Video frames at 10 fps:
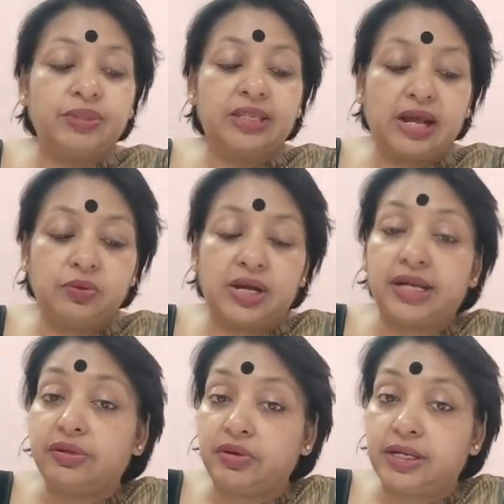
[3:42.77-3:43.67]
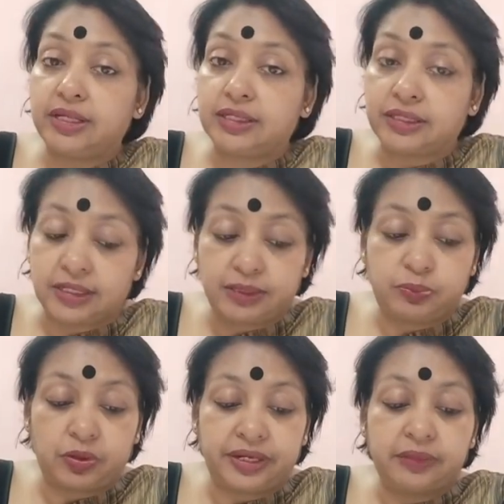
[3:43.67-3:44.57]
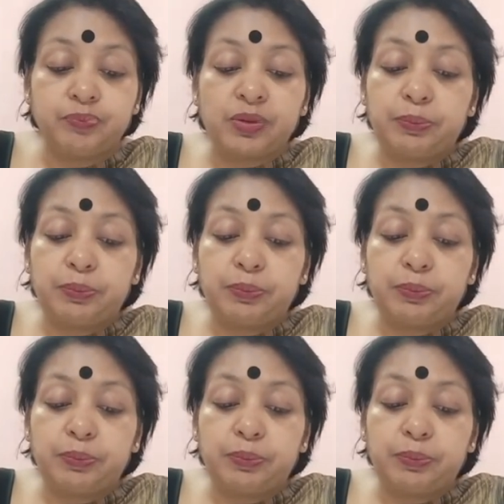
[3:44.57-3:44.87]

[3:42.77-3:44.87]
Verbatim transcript: Now I'm reading the third point.